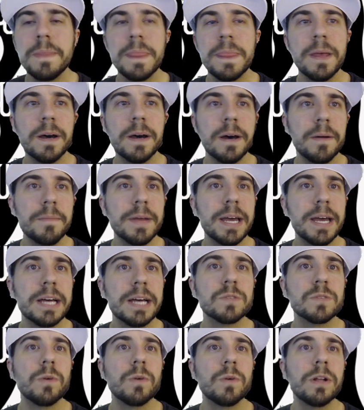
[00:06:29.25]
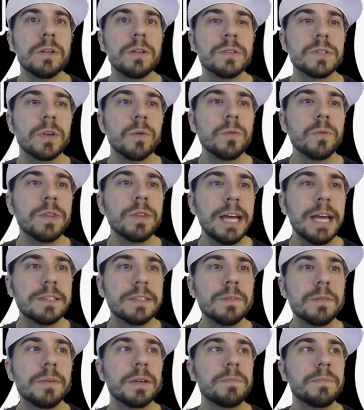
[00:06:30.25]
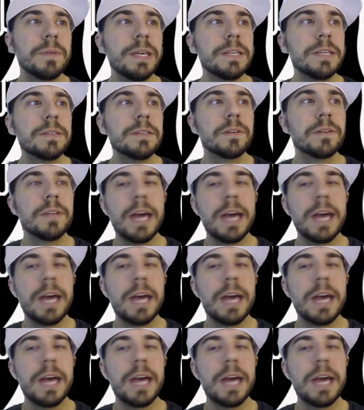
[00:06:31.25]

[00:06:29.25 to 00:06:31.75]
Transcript: as well. So that's the big piece here.